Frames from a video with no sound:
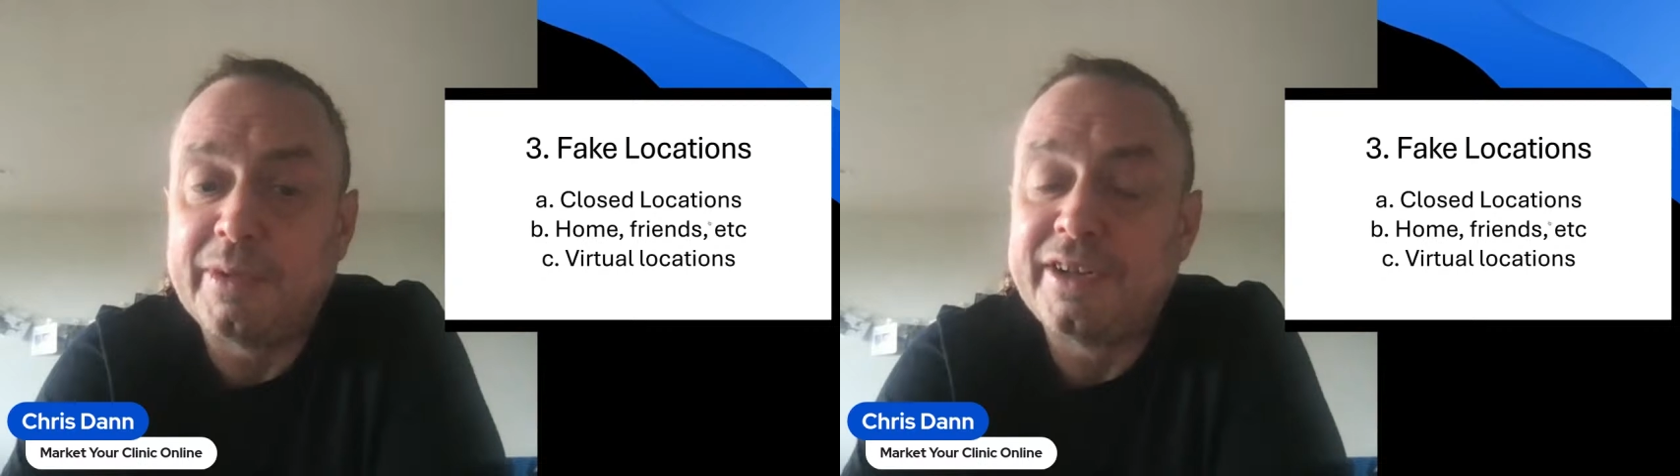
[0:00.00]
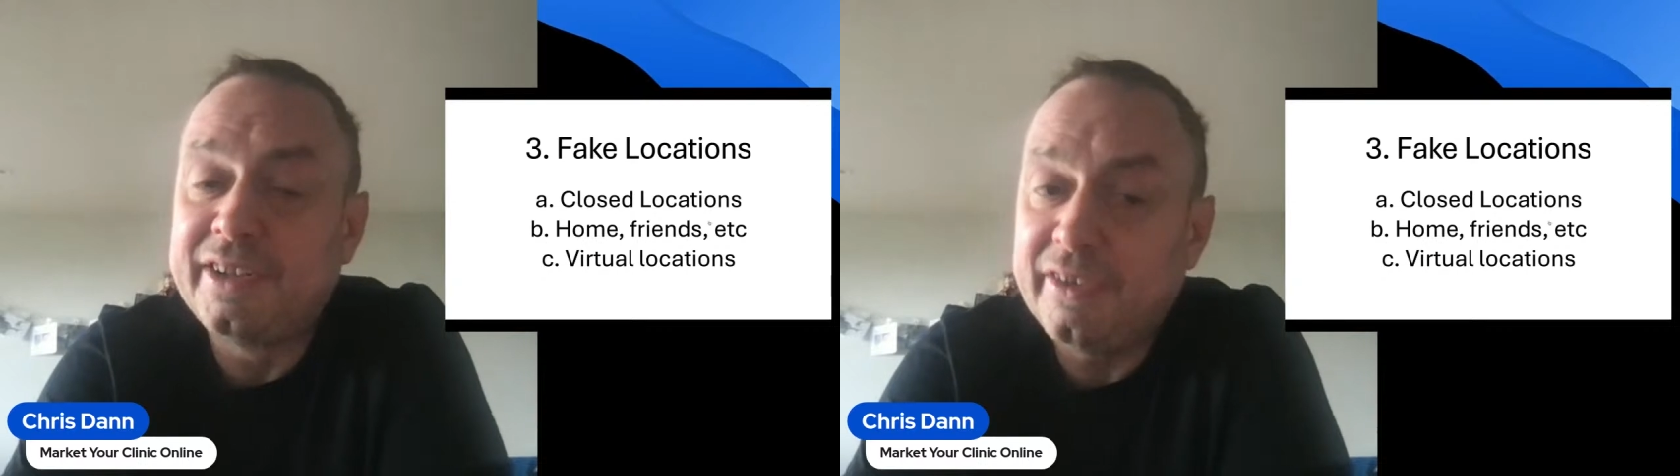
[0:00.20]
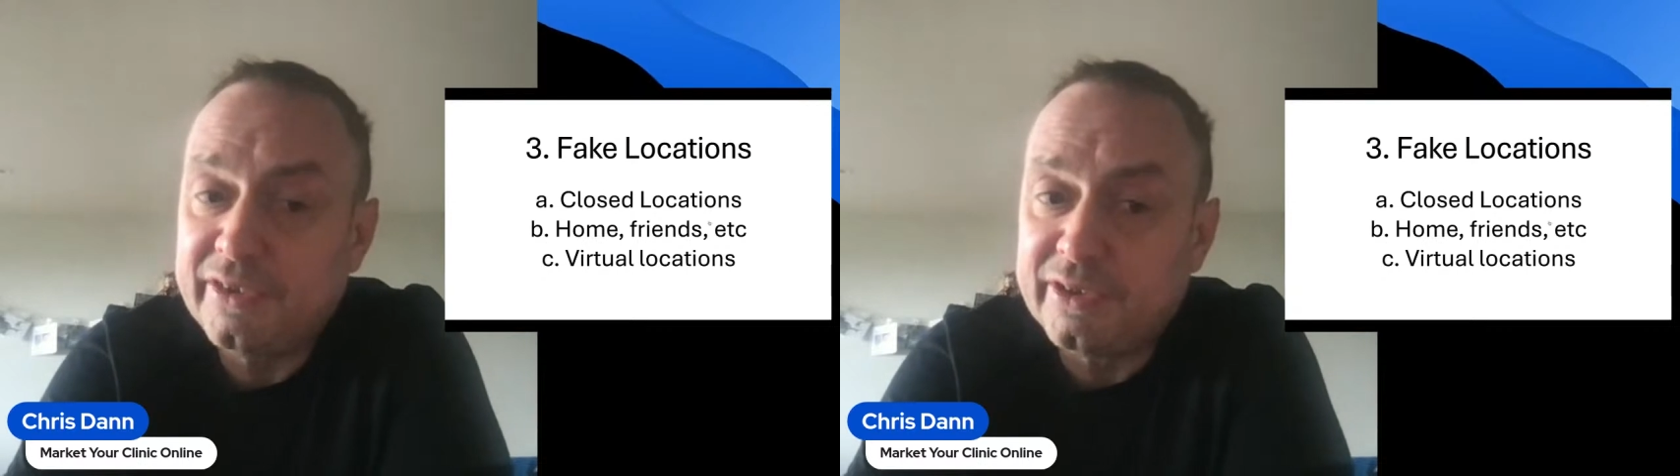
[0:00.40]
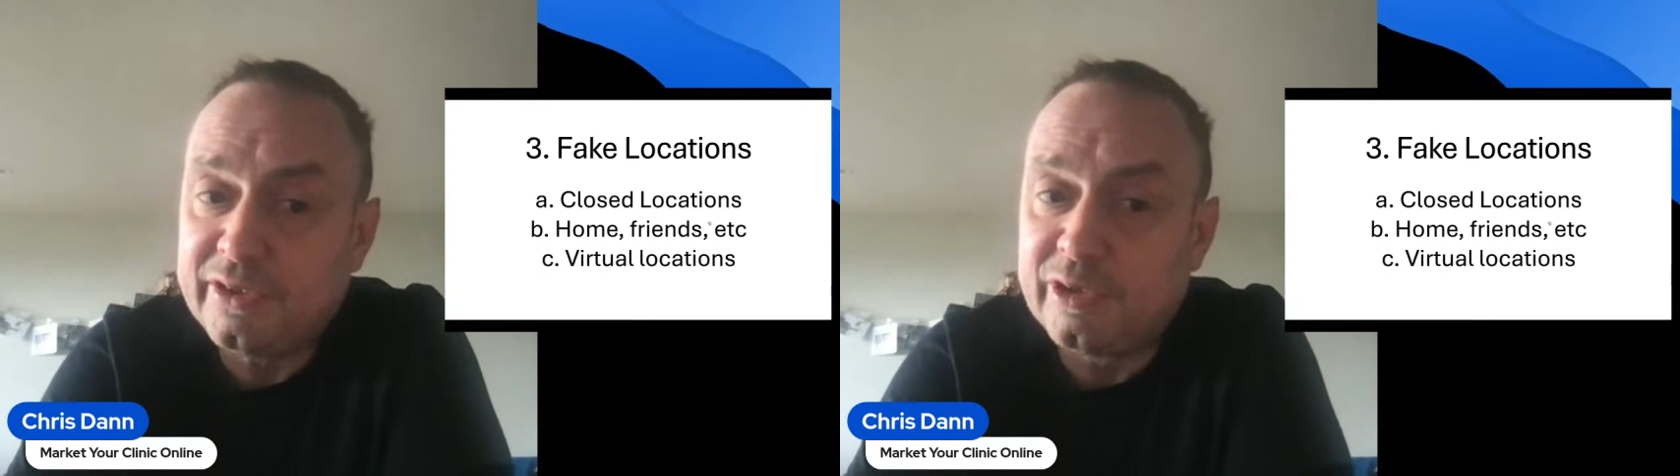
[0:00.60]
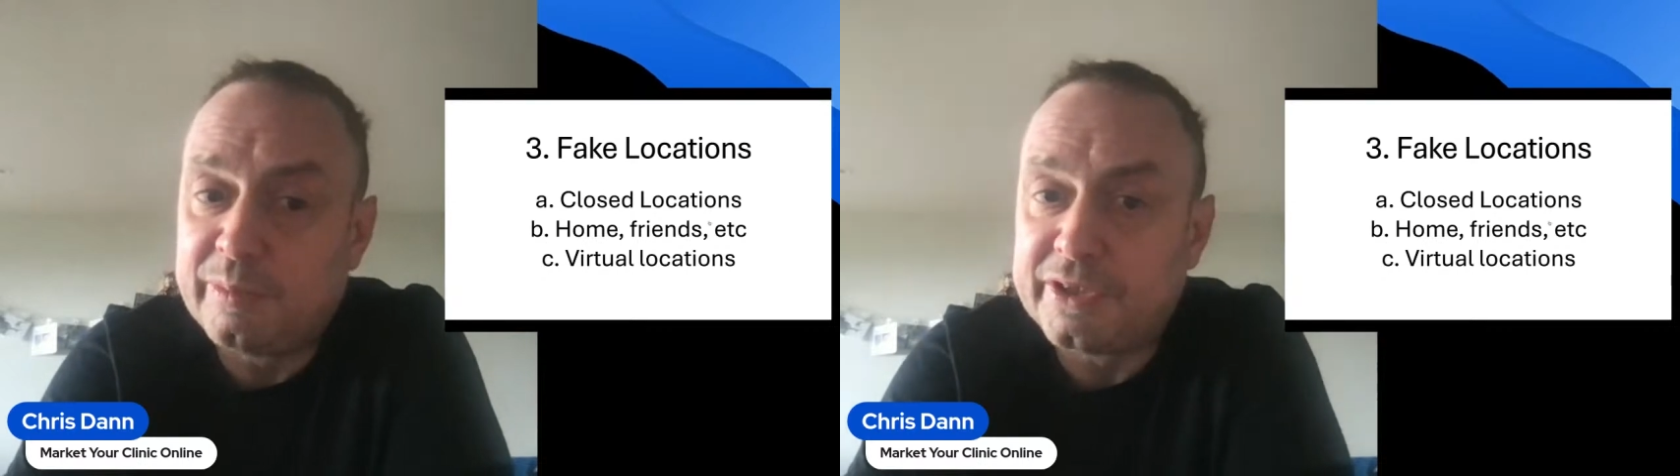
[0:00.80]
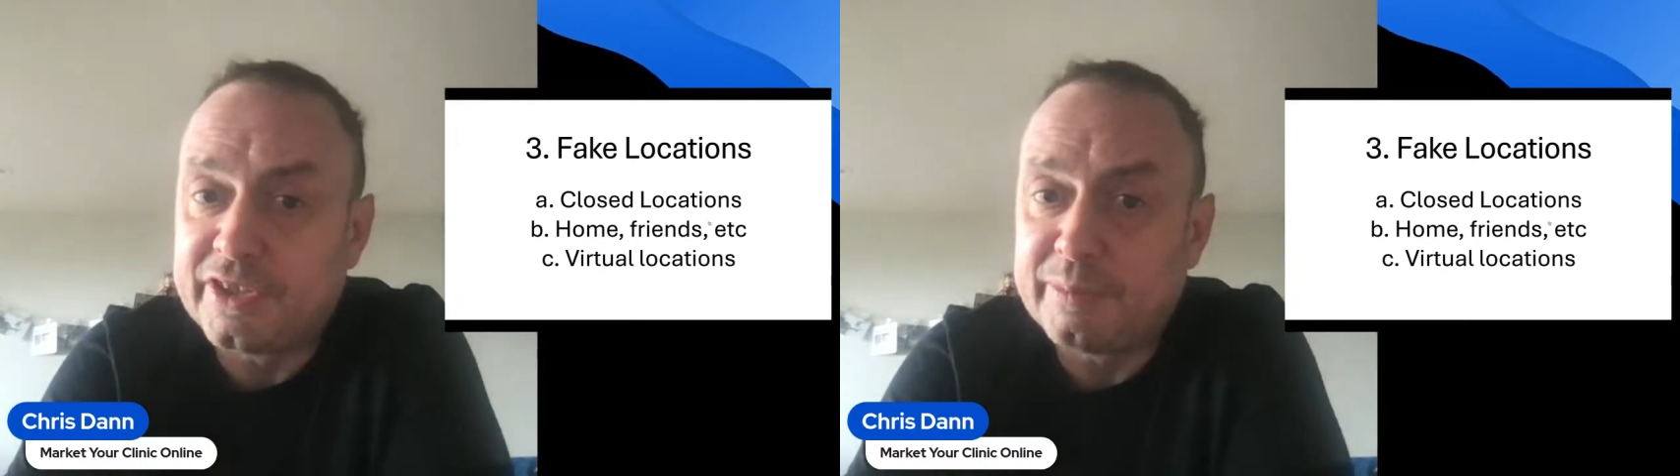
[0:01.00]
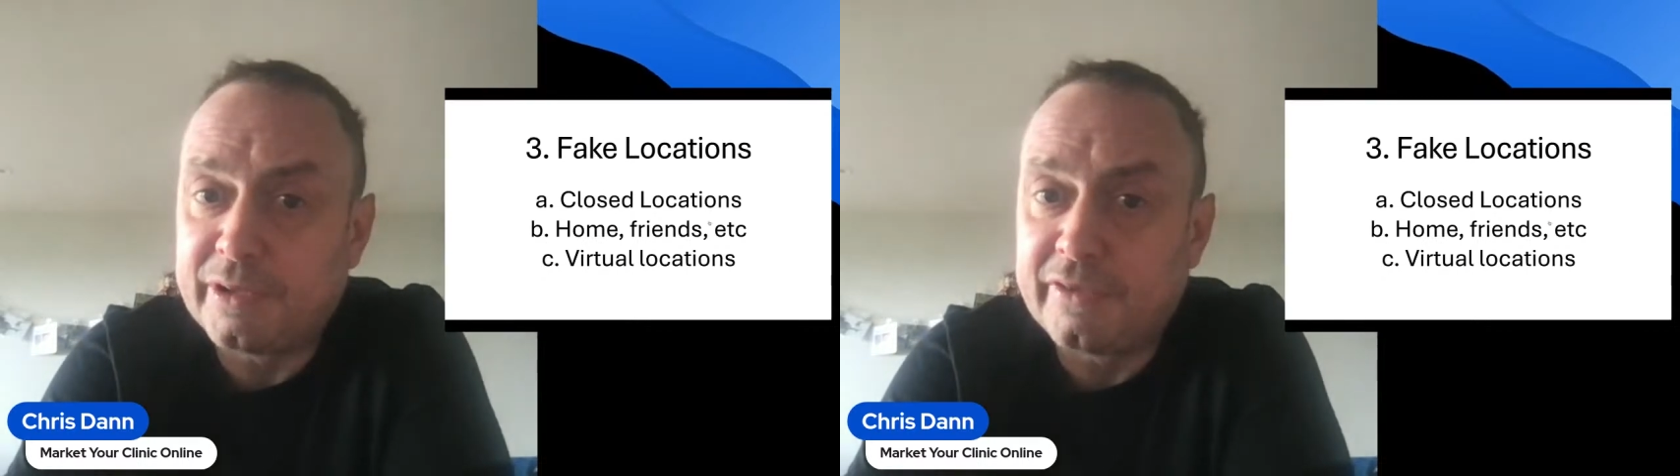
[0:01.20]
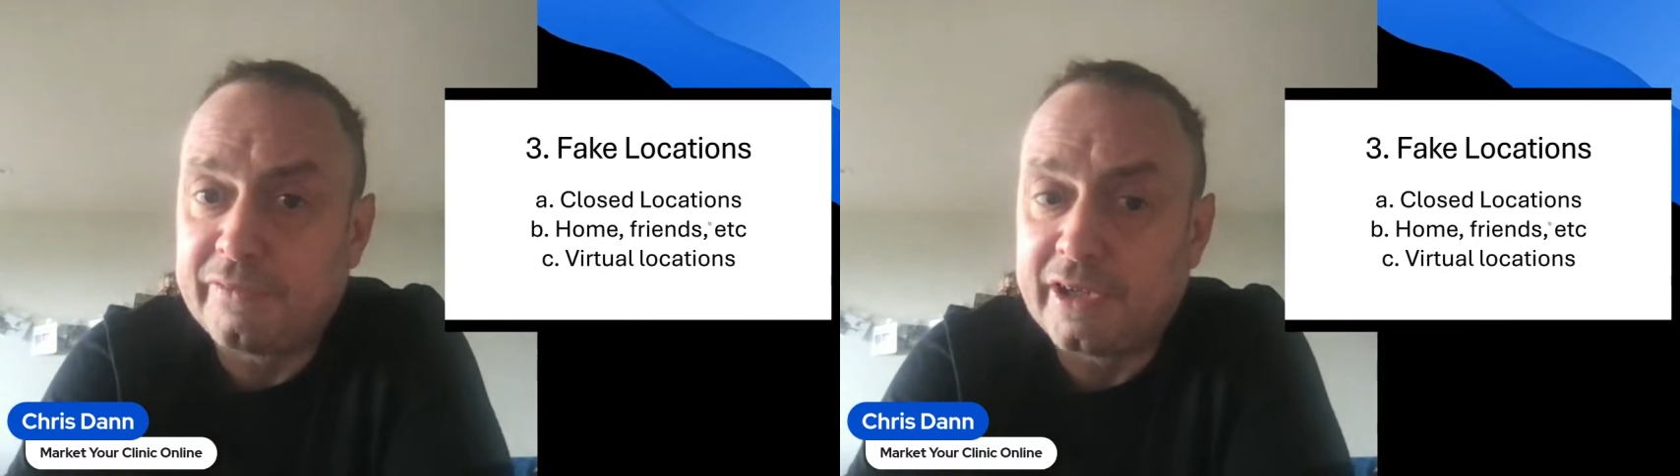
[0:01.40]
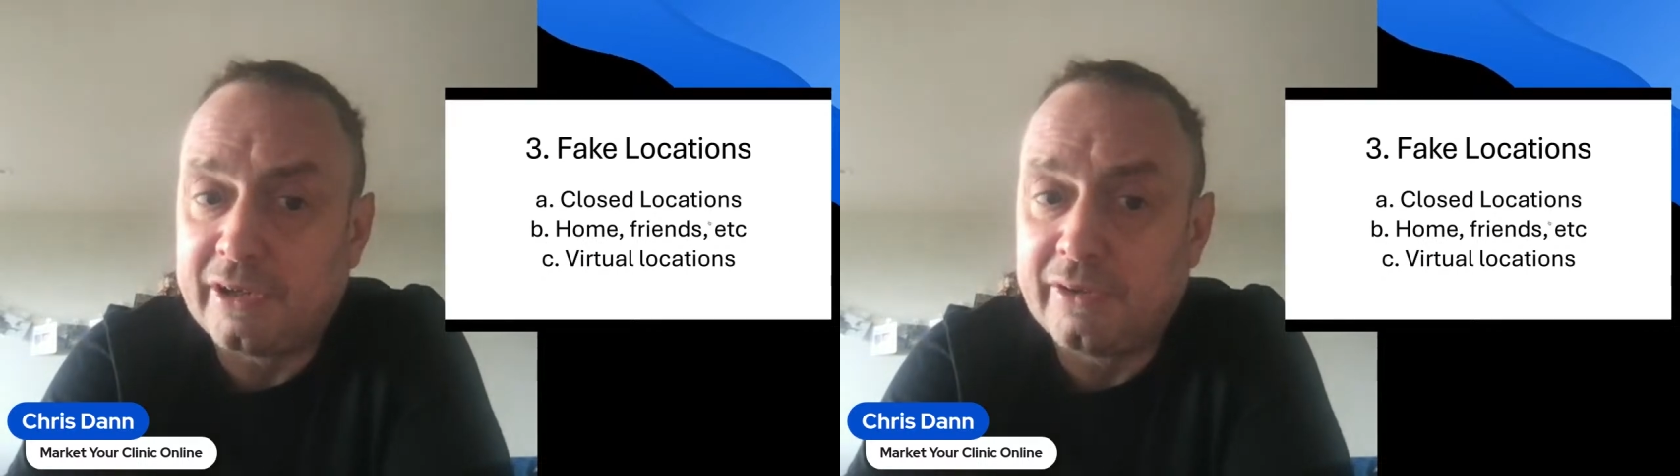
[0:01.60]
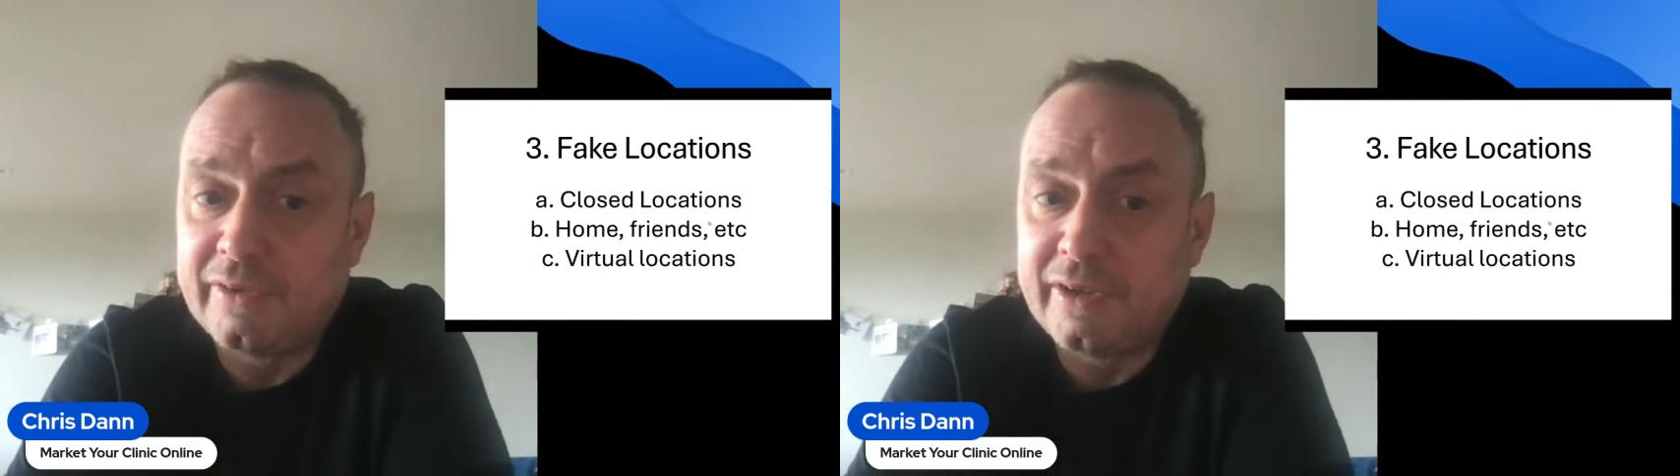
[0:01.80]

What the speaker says: another Google Business Profile